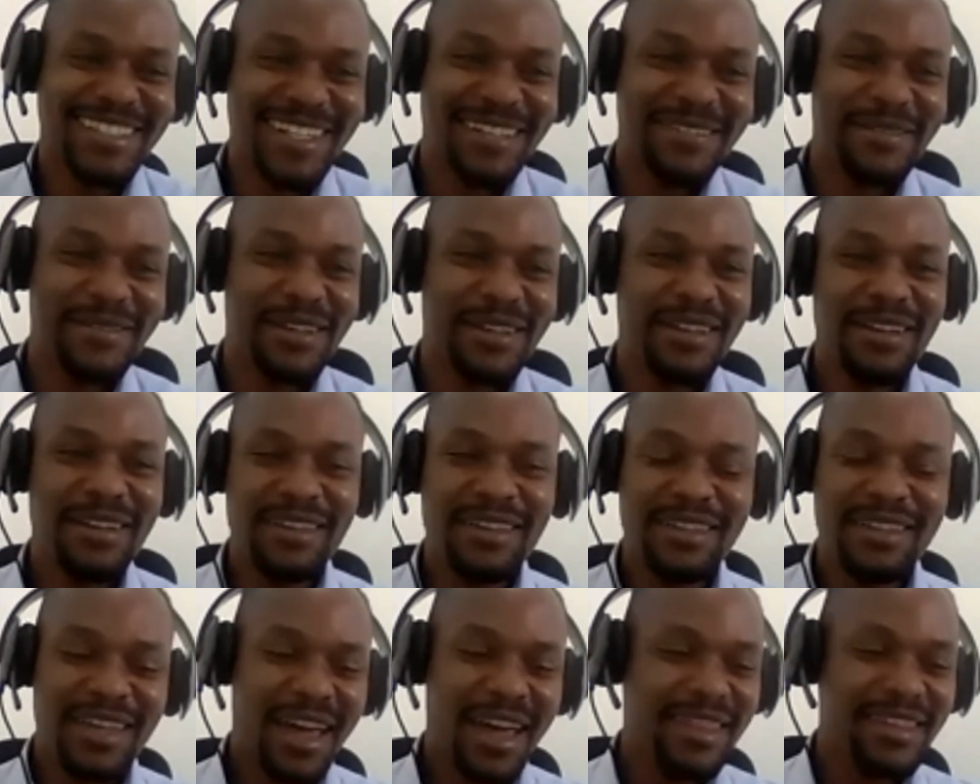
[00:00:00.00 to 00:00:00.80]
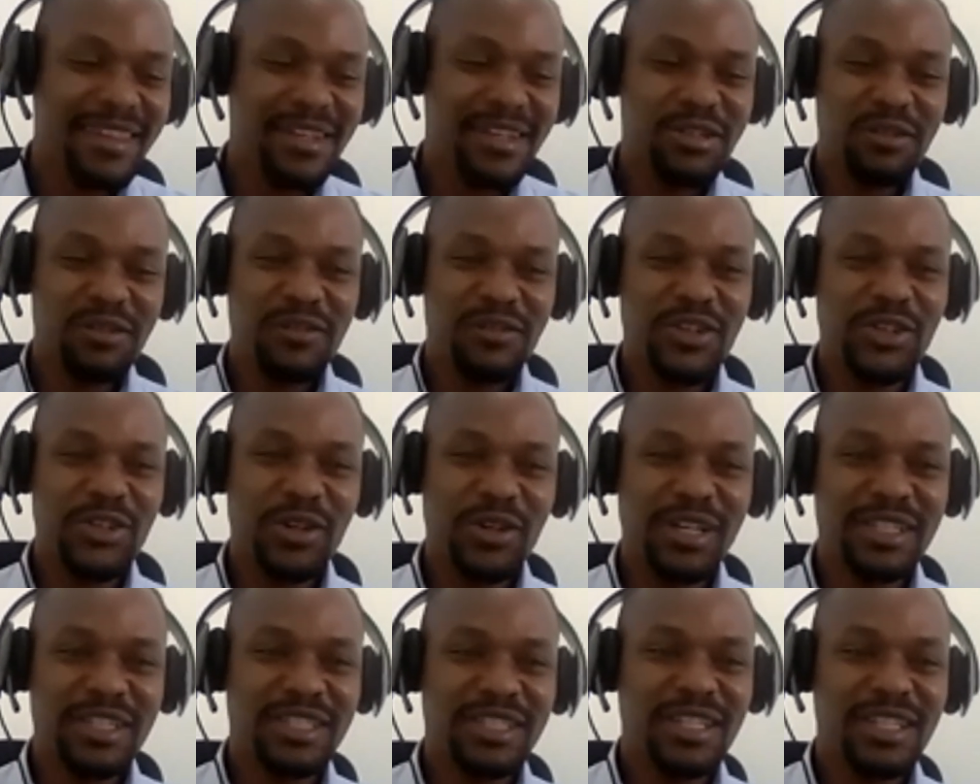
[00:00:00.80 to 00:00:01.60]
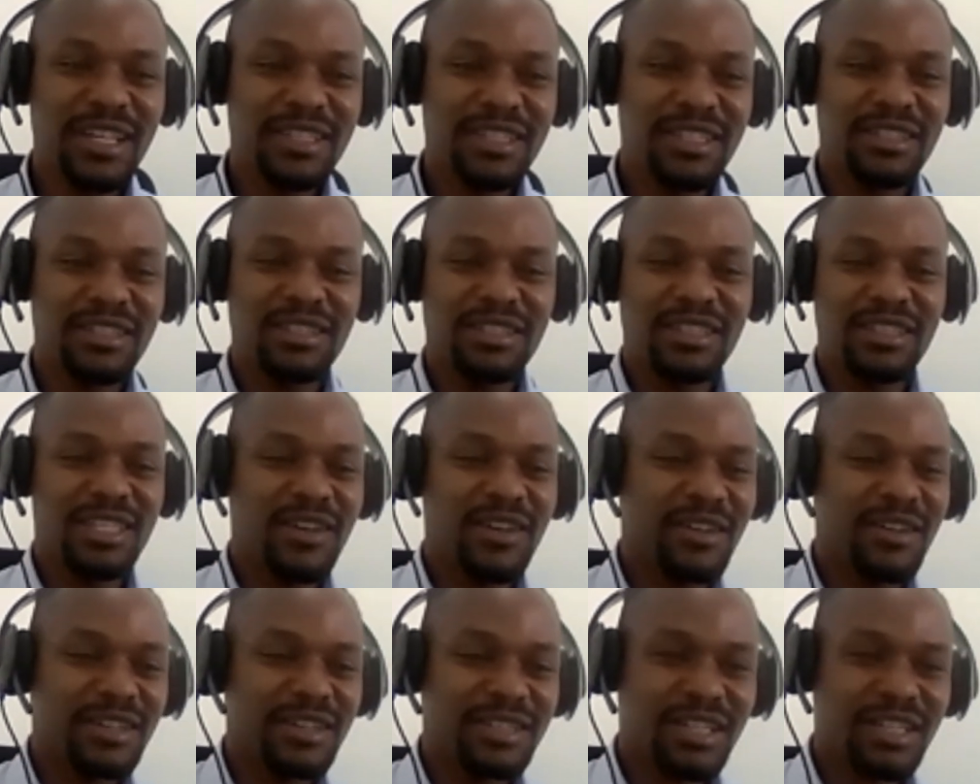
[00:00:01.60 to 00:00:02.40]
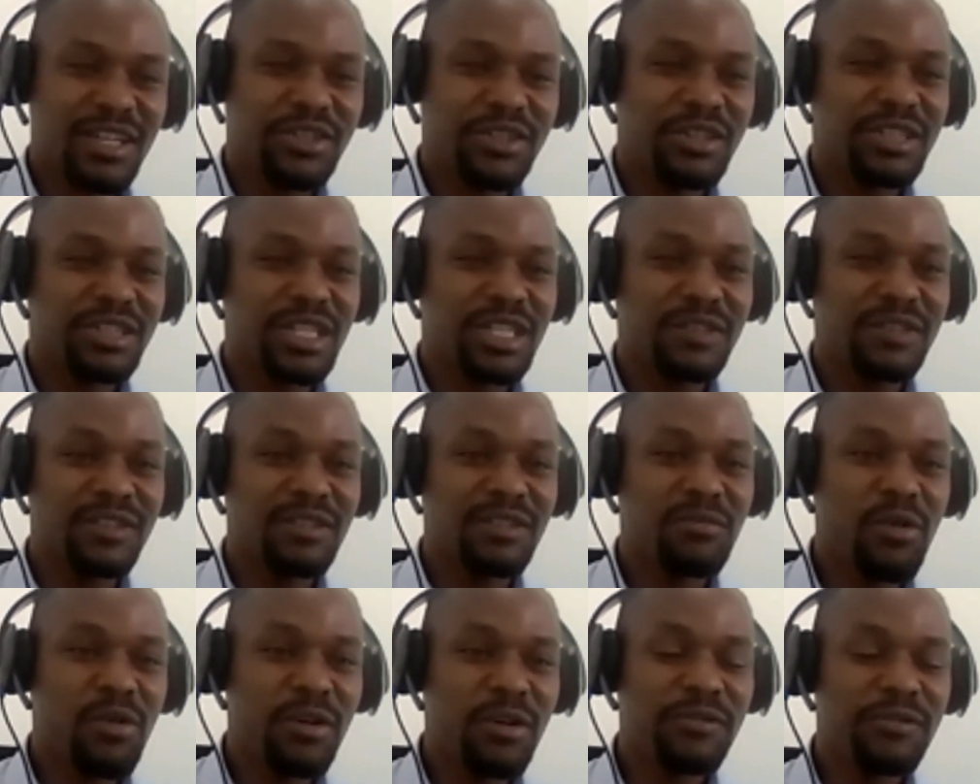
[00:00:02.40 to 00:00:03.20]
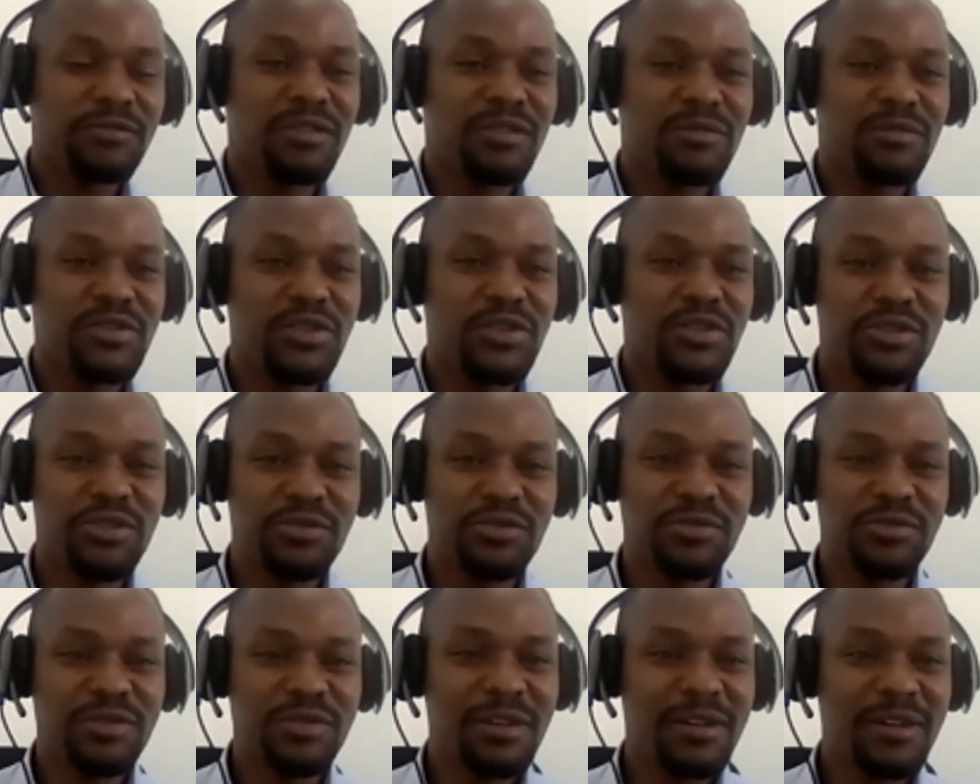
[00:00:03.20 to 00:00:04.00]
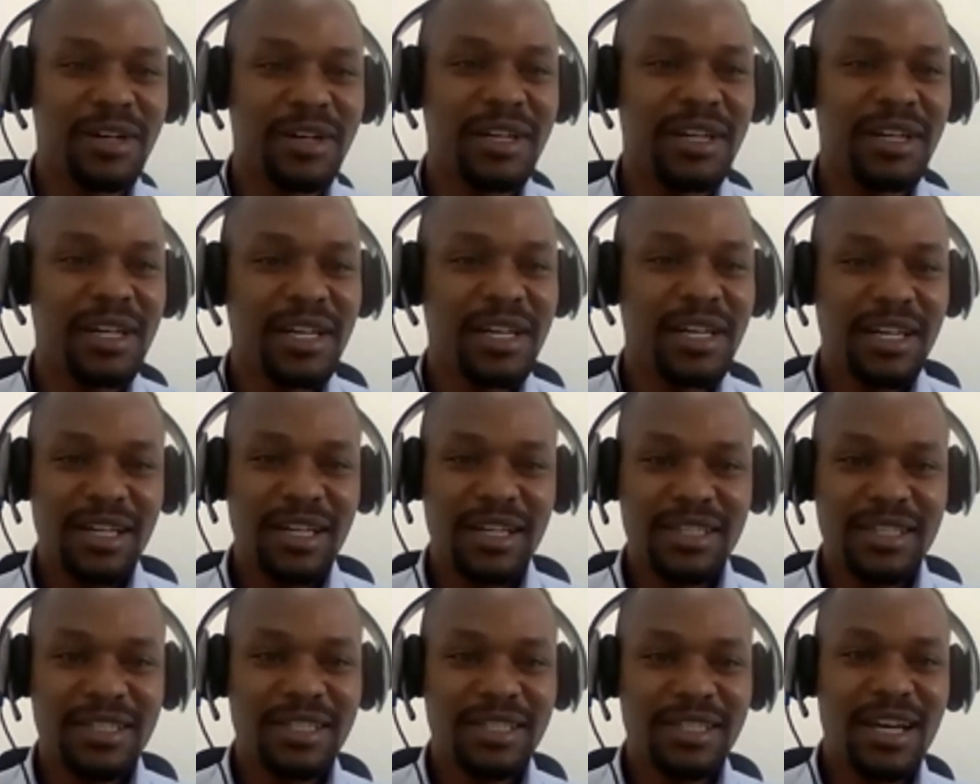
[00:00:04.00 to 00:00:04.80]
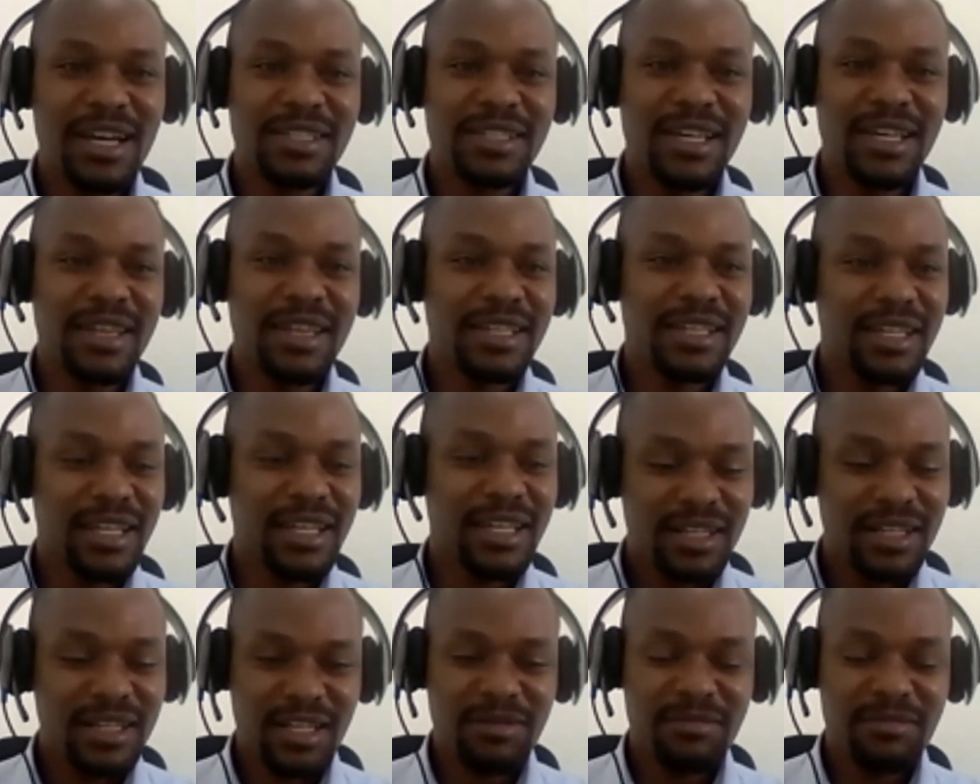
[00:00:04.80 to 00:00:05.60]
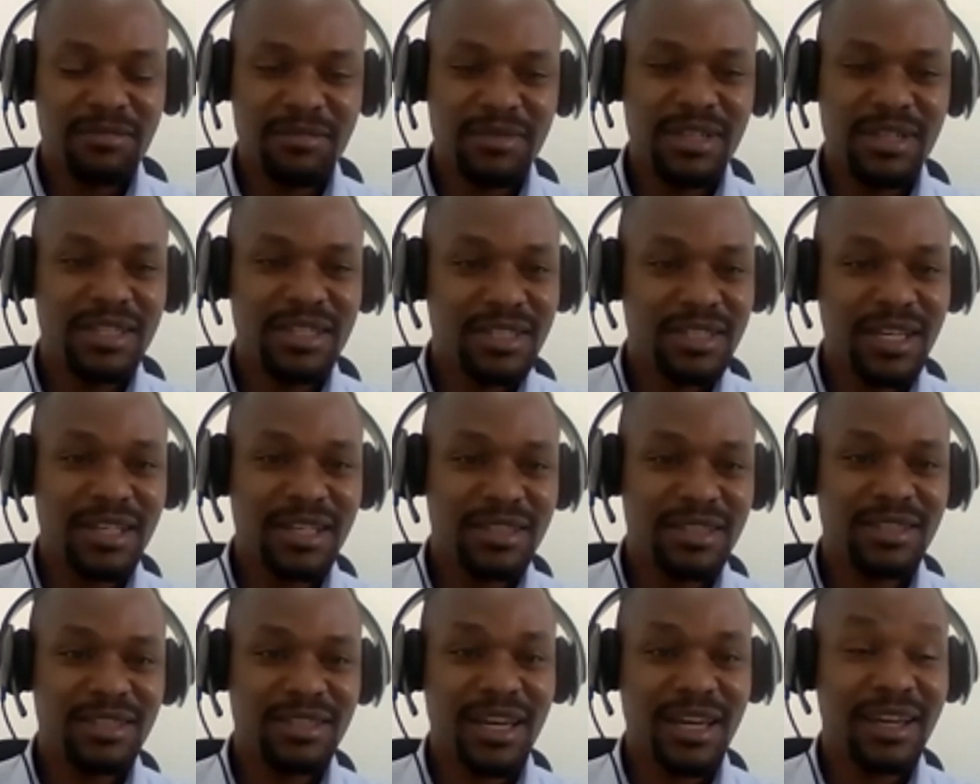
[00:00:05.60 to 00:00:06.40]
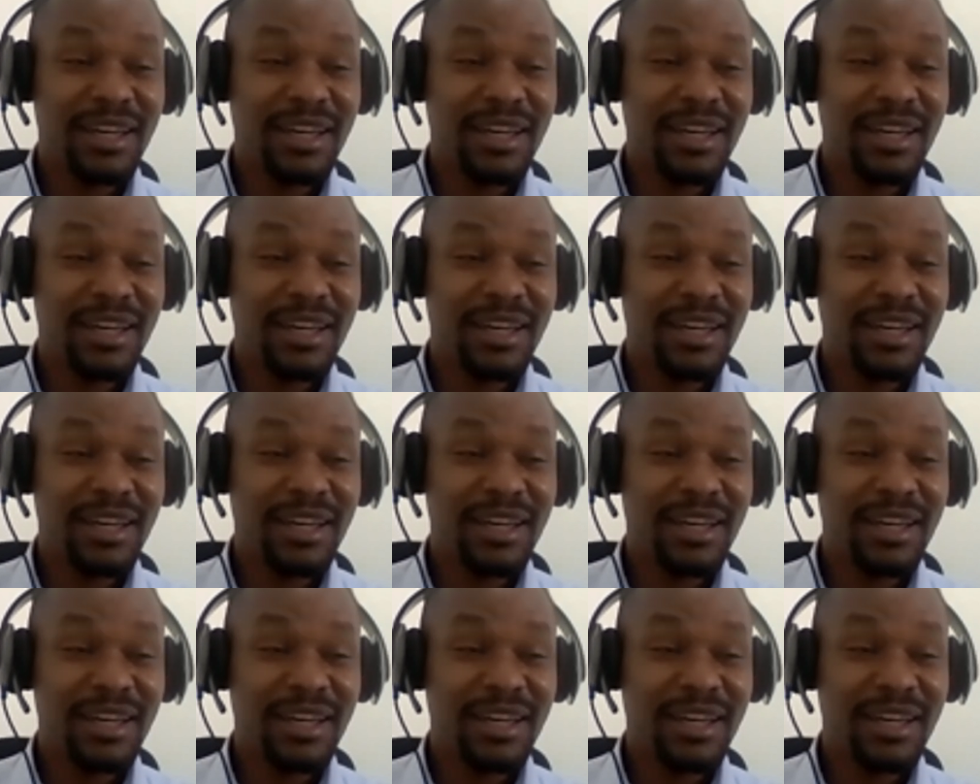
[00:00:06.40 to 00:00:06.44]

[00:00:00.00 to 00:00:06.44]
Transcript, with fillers: yeah, At the end of it all, it's just you know, discussion is giving more information to our listeners, and they get some insights.